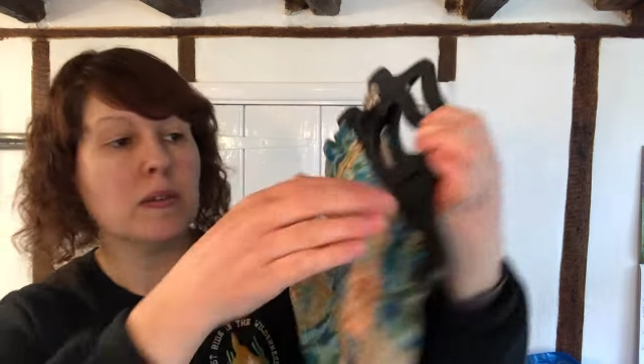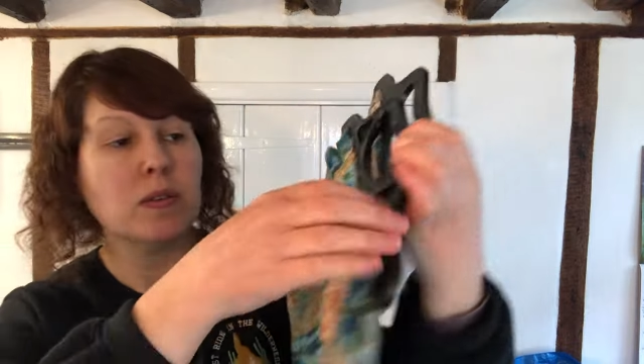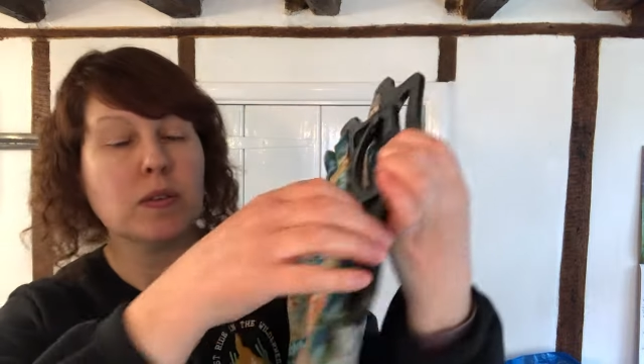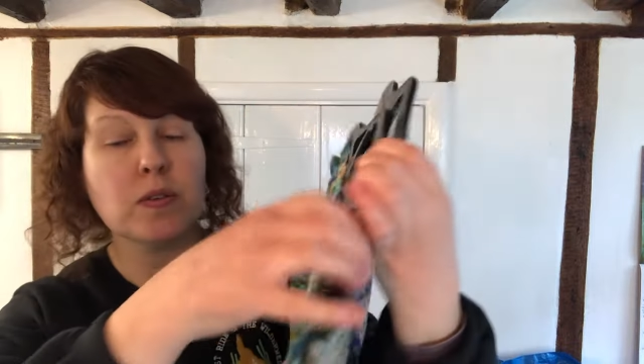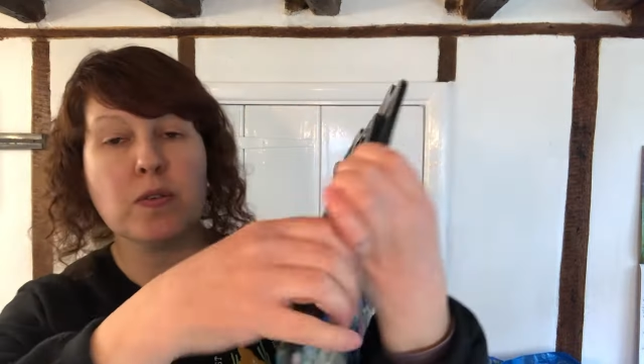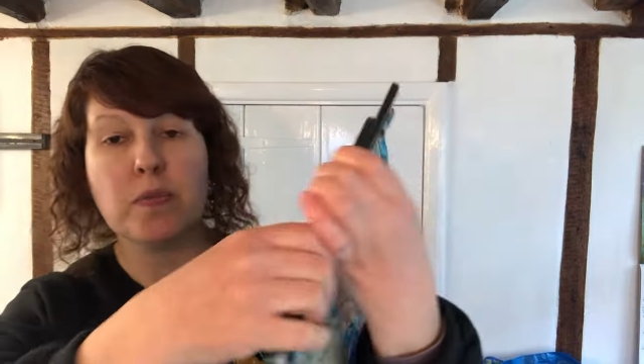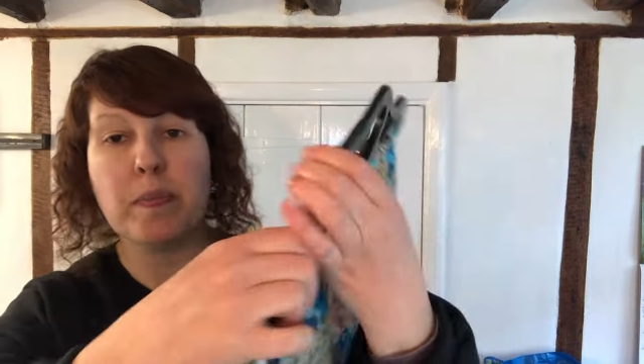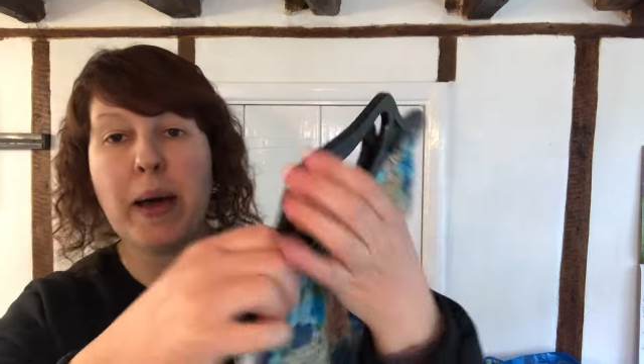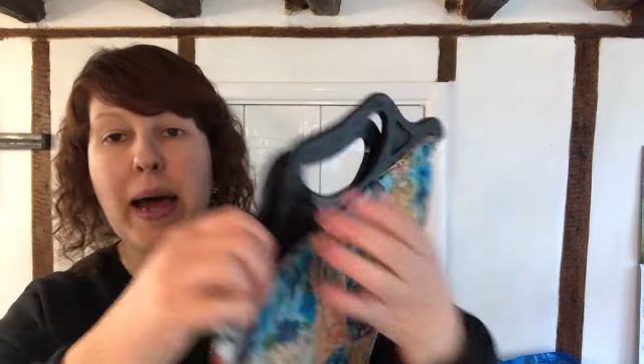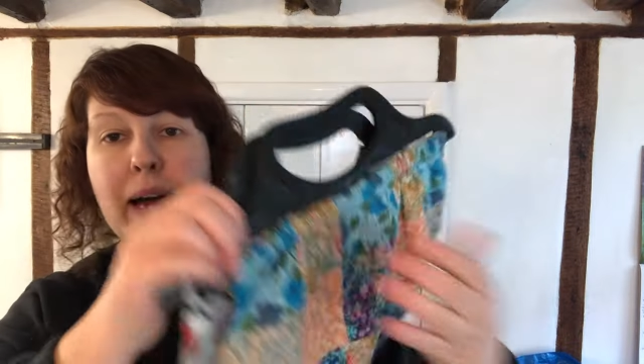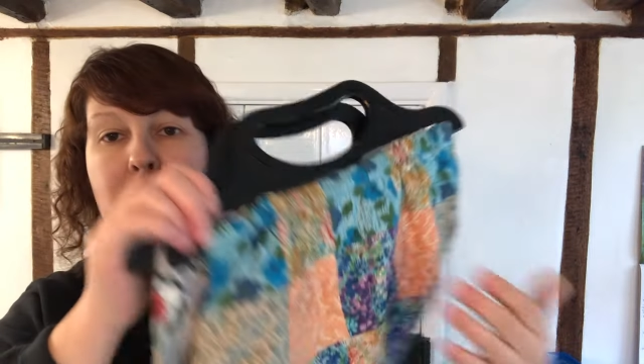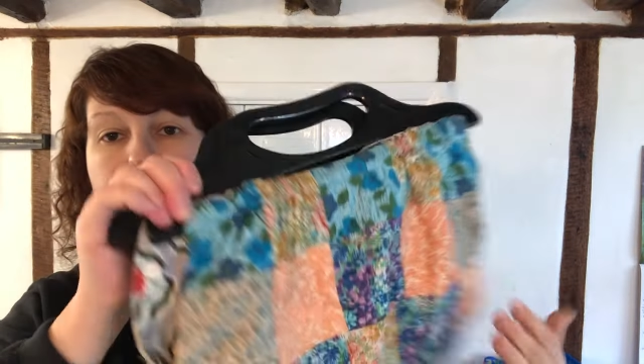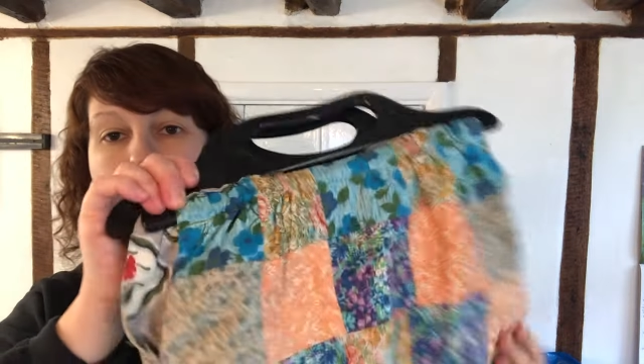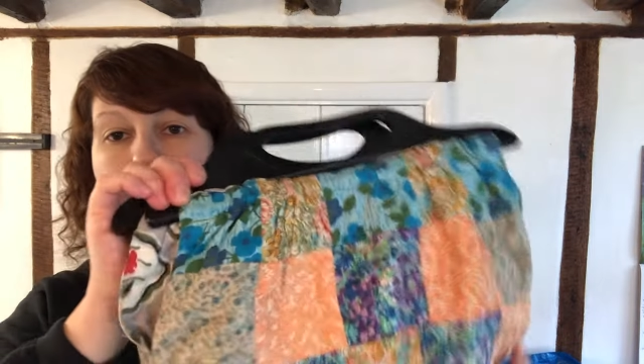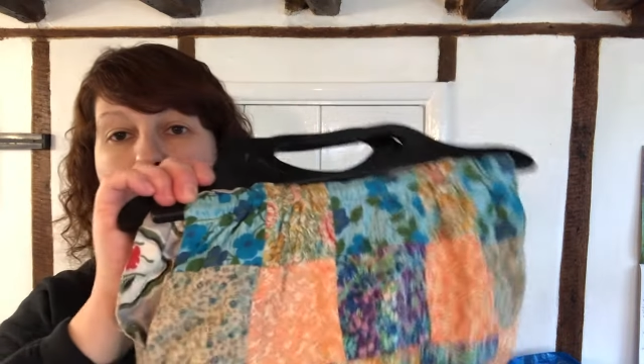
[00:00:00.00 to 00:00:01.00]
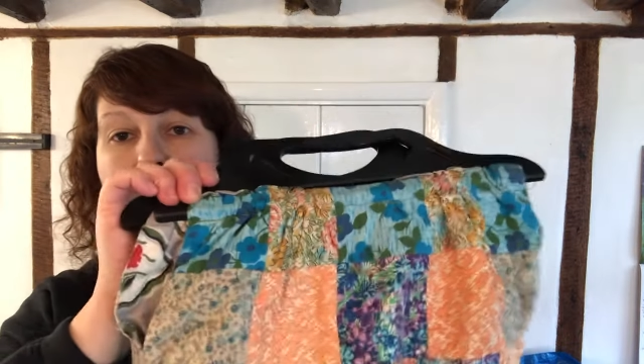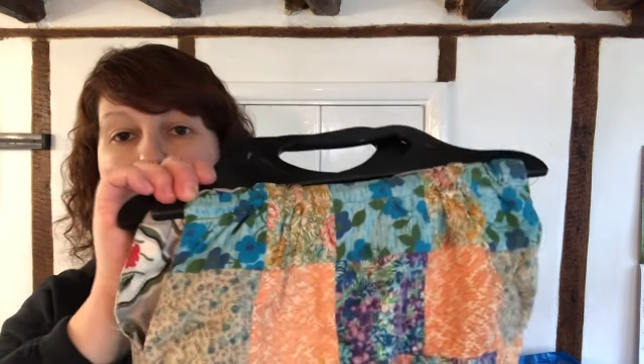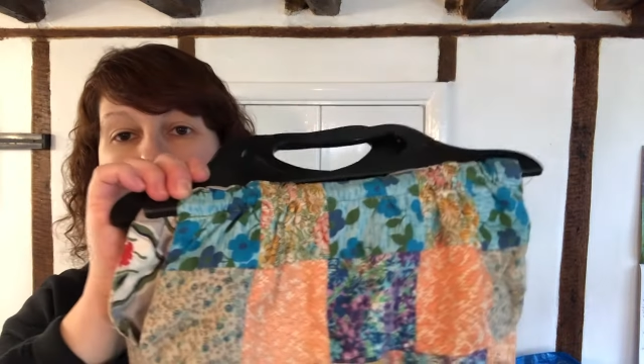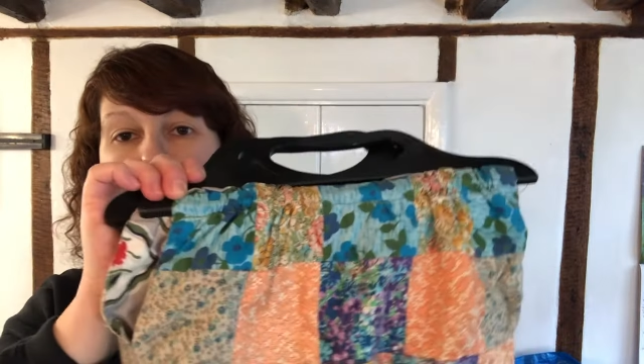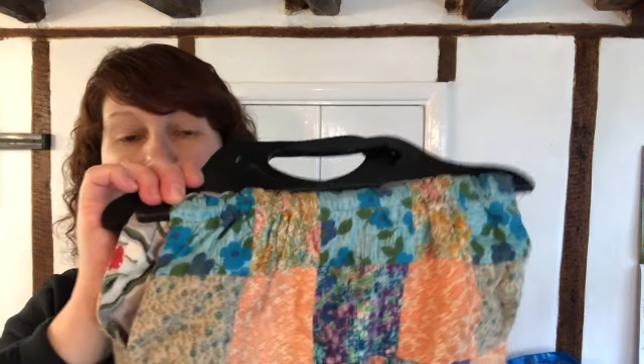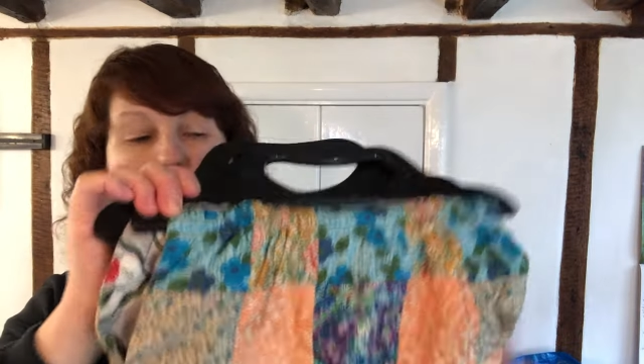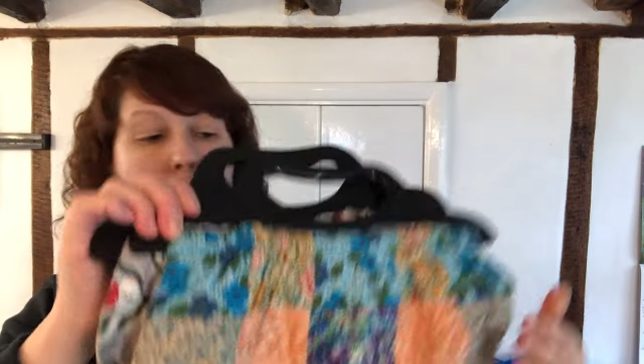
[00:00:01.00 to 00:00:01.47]
Sort of
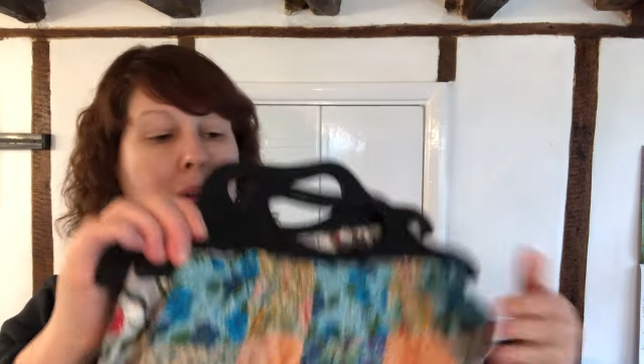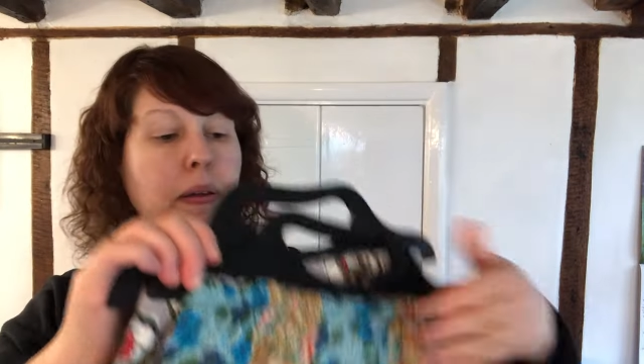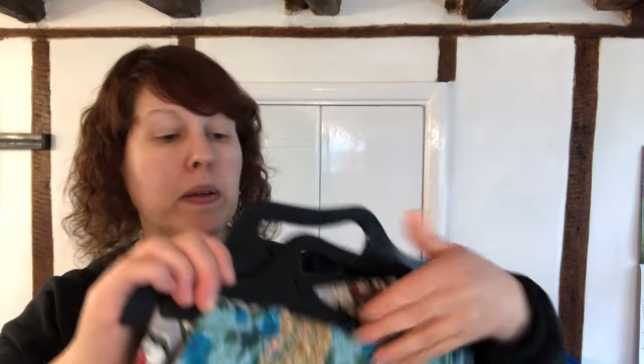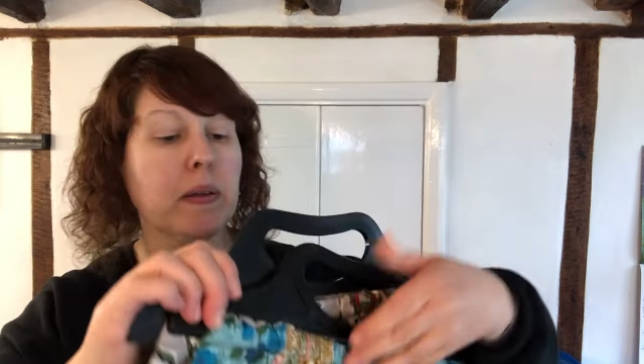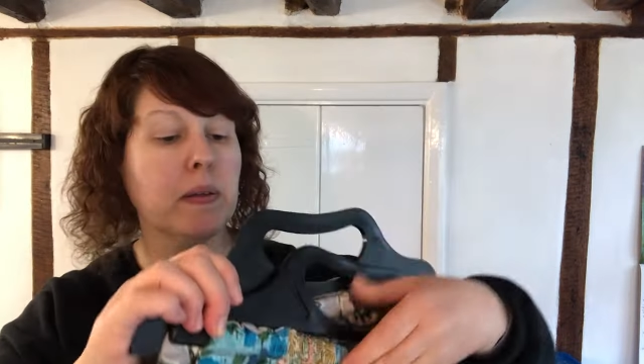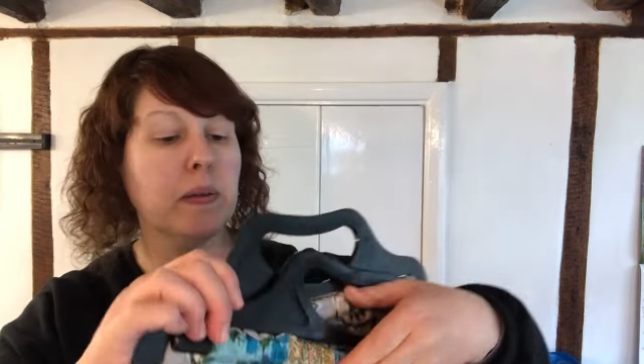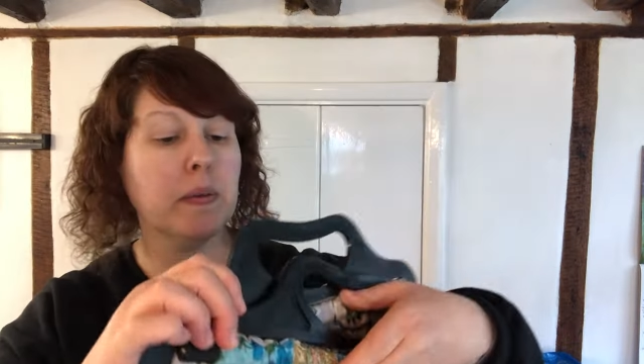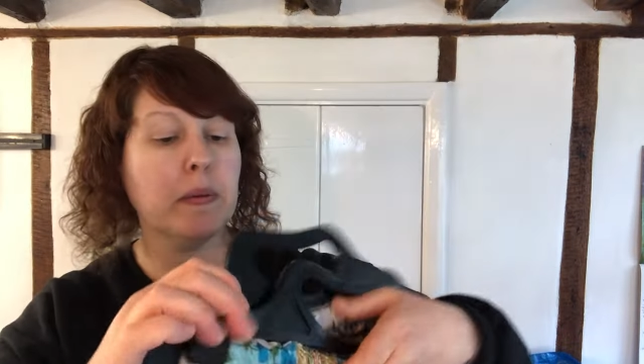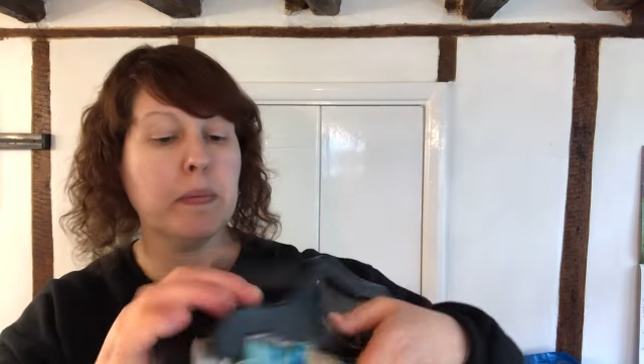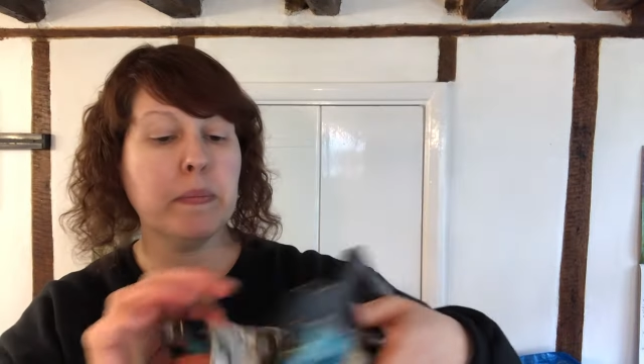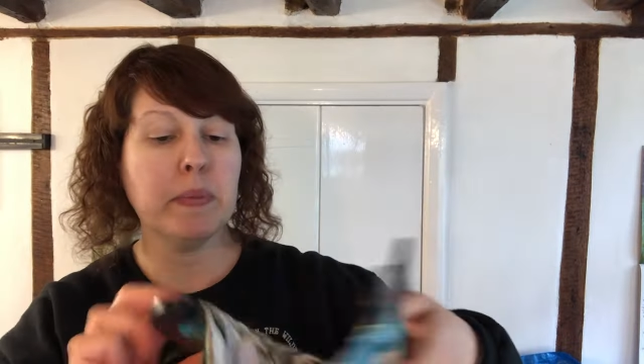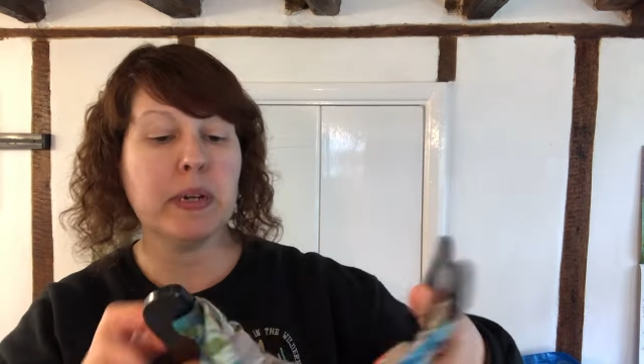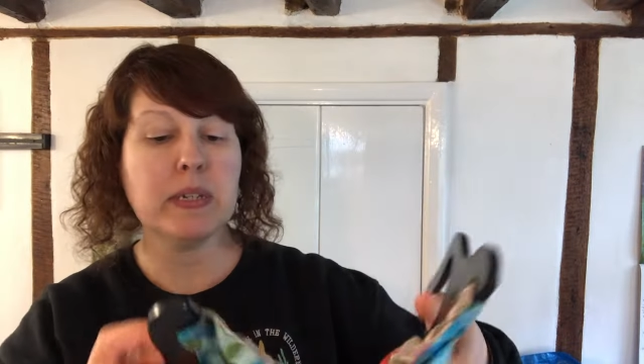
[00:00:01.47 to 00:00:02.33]
patchwork, but